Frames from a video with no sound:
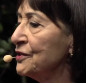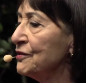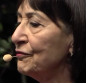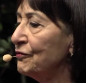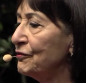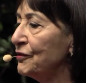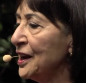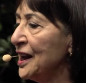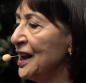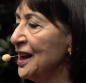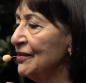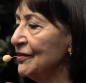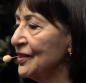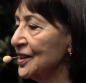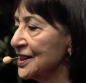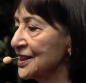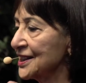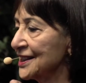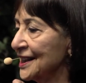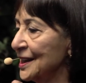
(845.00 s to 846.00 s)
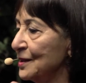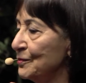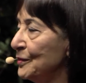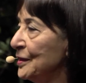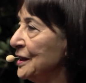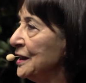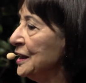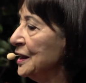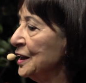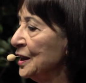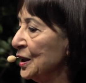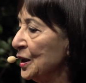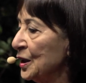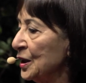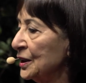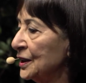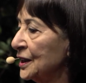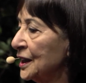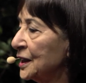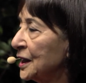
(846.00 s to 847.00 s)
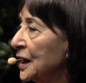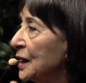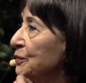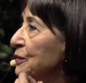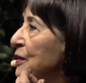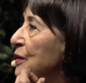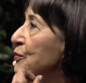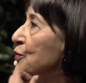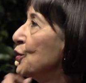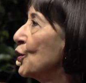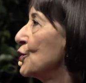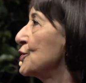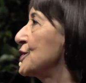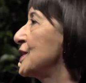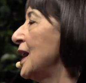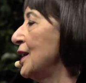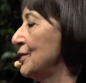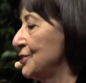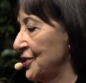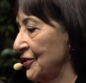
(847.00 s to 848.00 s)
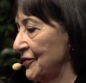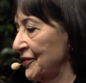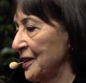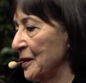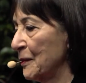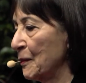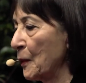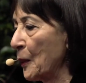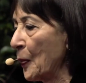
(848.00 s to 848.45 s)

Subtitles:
flavors can be brought out of them.